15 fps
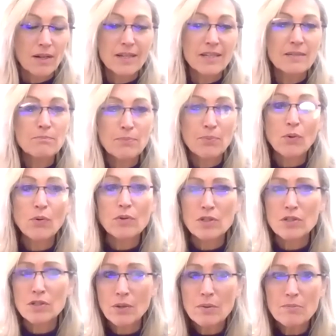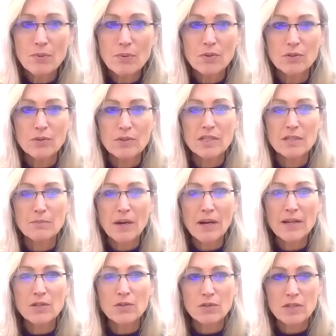important so important to
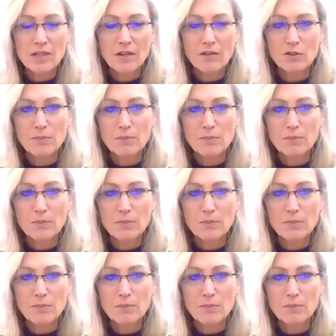inspire yourself